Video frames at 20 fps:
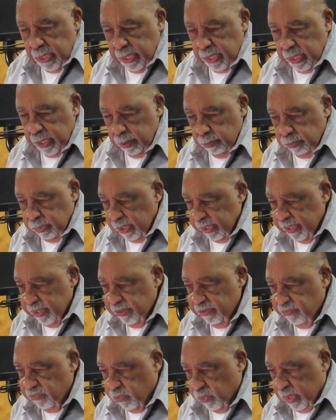I
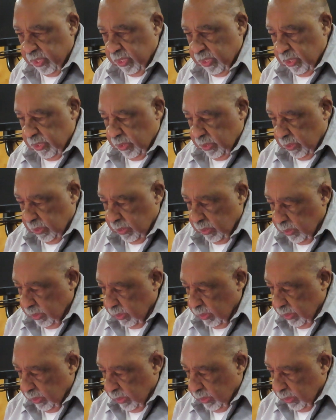believe we
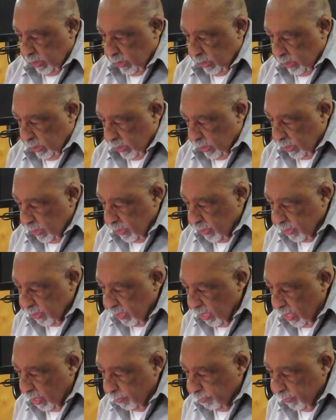
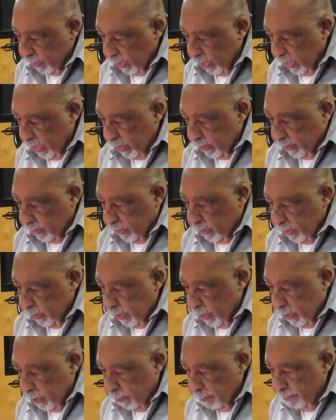stopped at
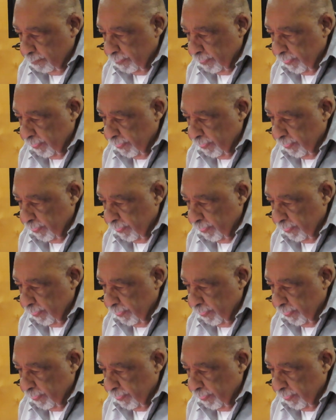uh,